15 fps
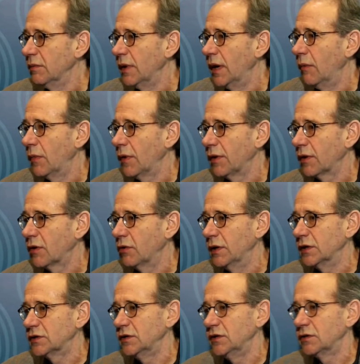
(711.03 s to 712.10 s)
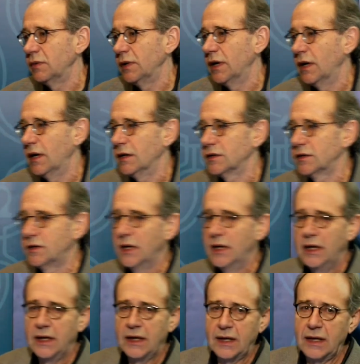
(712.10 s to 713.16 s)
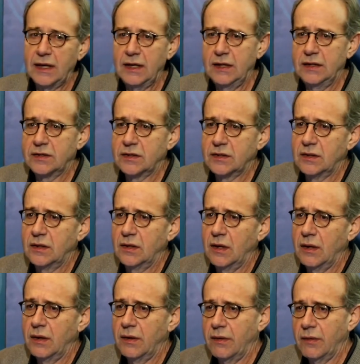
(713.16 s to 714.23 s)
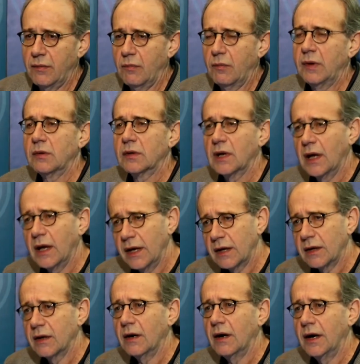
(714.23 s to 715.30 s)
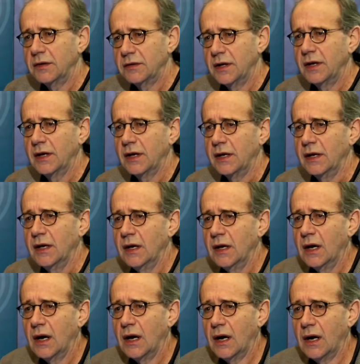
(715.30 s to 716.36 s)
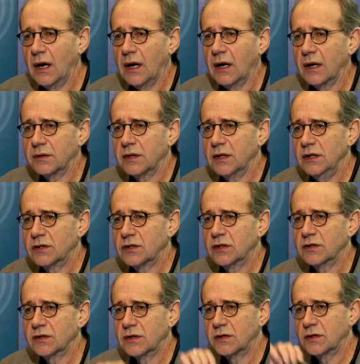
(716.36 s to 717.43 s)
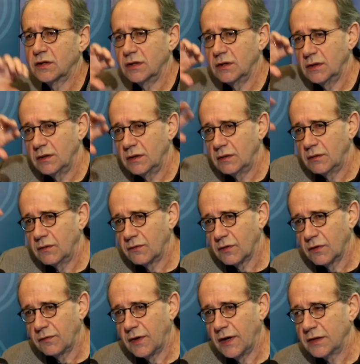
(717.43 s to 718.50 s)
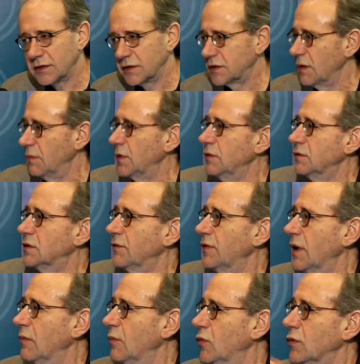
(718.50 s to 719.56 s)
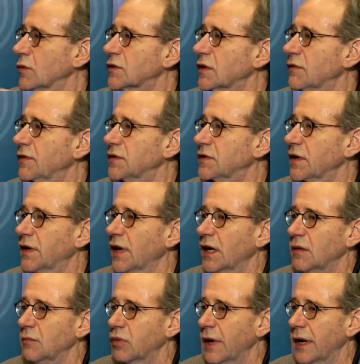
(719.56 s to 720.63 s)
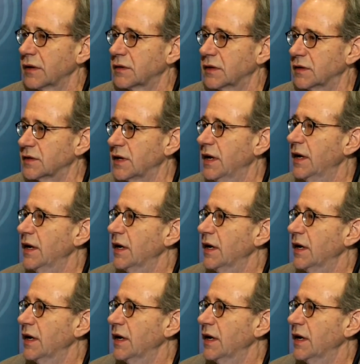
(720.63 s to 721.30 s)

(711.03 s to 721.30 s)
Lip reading: And one of the questions we asked is, we would like, ideally, teachers to turn for advice to somebody who's developed more sophisticated practice.